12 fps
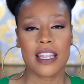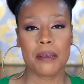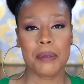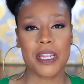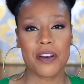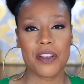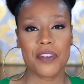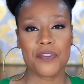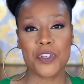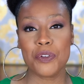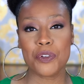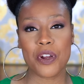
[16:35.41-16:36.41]
Let me know
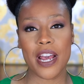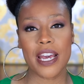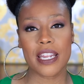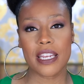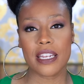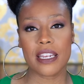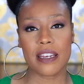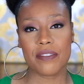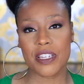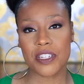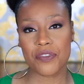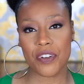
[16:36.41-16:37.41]
if you tried any of
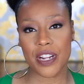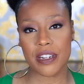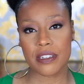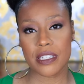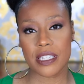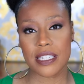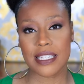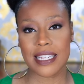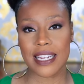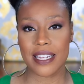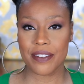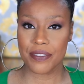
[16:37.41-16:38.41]
these fragrances,
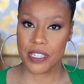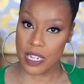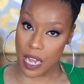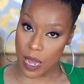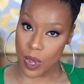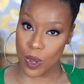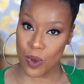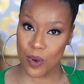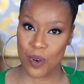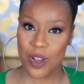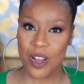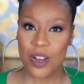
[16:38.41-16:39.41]
and if
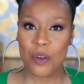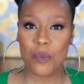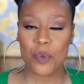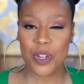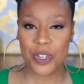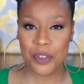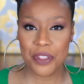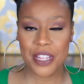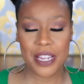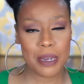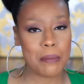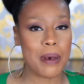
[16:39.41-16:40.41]
so, what do you
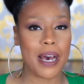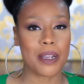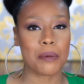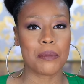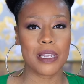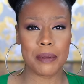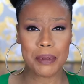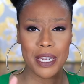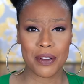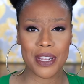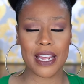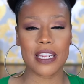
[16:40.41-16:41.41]
think about them? Let me
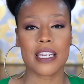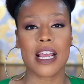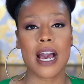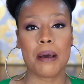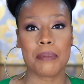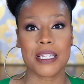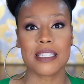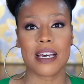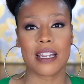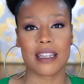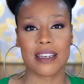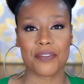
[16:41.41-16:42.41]
know down in the comments.
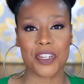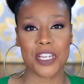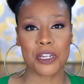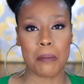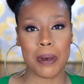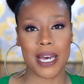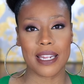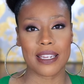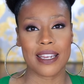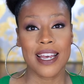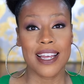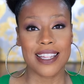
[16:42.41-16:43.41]
I'd love to hear about
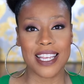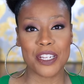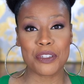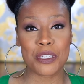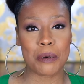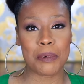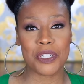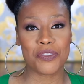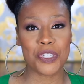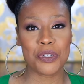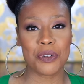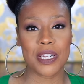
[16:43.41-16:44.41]
it. Thank you so much
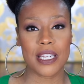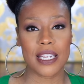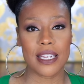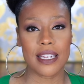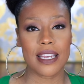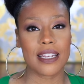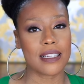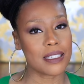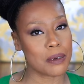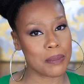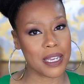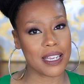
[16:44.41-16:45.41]
for tuning in, and
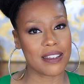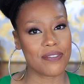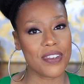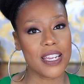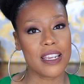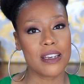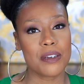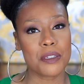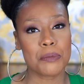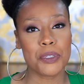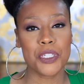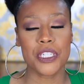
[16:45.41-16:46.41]
until my next video,
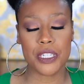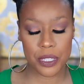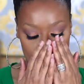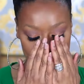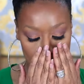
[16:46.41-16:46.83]
smooches.